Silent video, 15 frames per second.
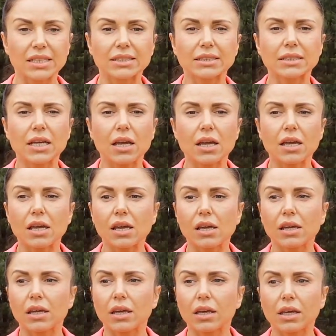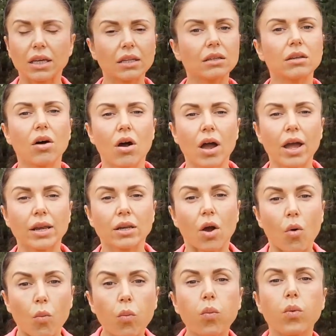is in line
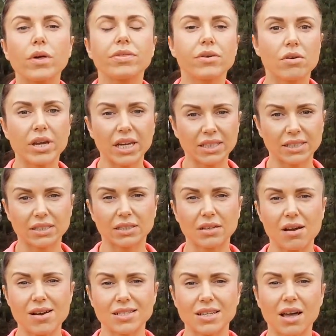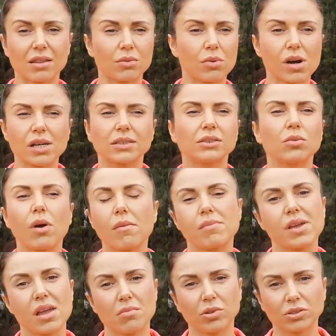with your exercise. Otherwise, you
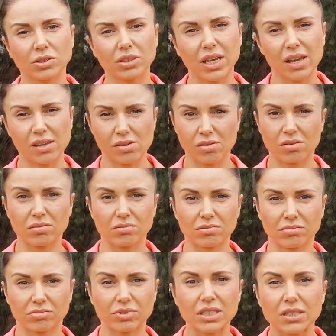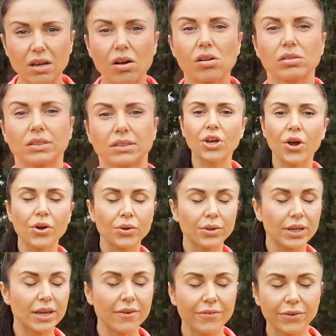won't be able to get your results.
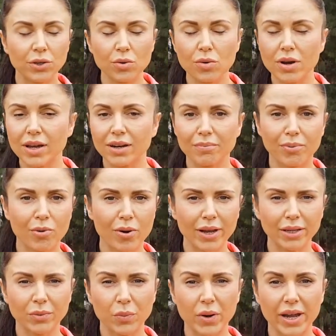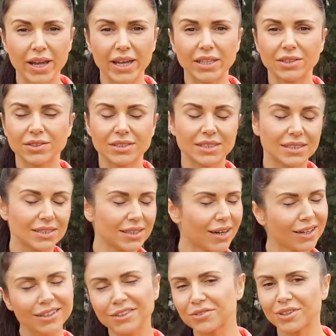So if you're at a point where you're
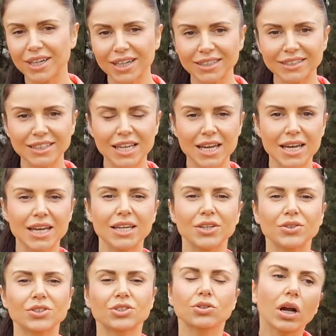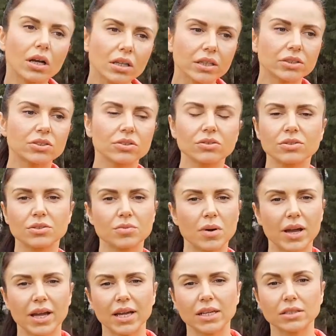stuck in a rut, you're struggling to lose
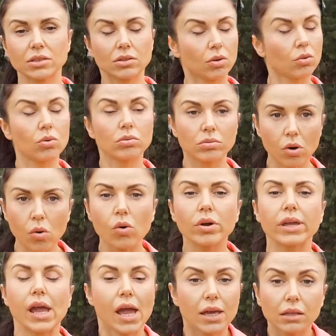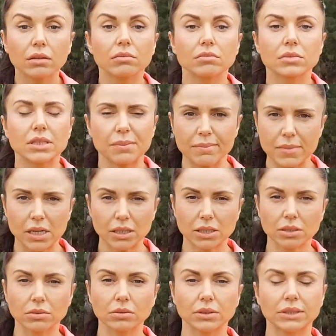weight or gain some
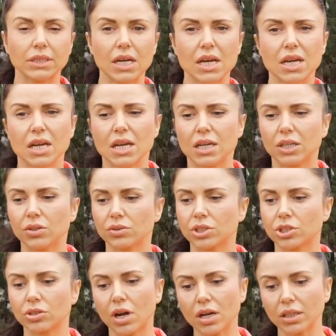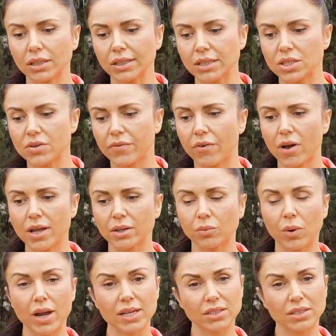muscles, you're struggling to find